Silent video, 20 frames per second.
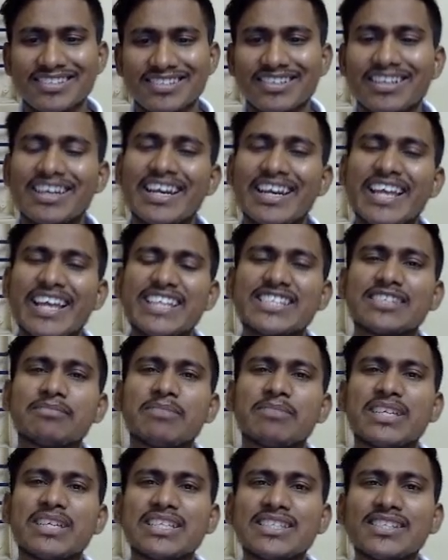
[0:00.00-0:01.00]
Less
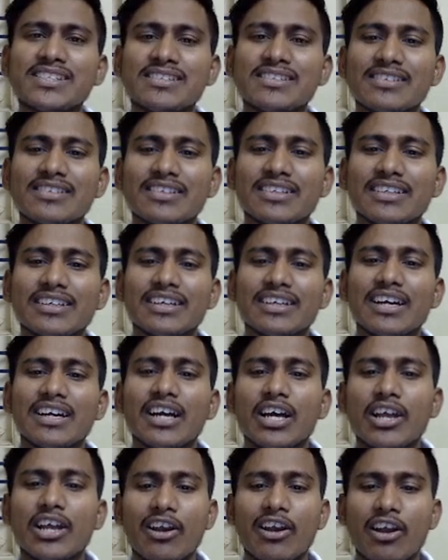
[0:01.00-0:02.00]
means
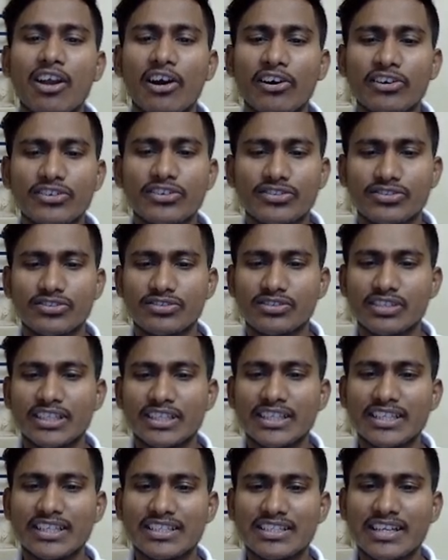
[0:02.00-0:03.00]
loss. It
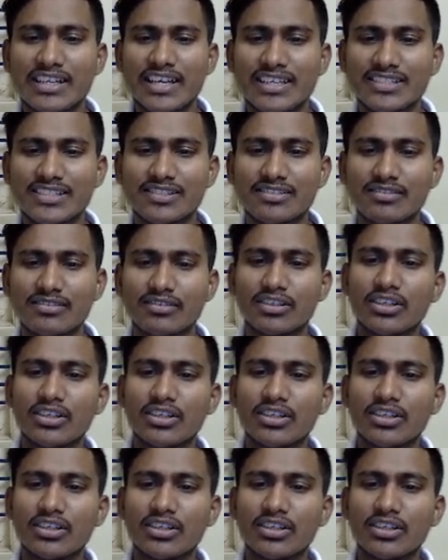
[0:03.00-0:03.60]
is less.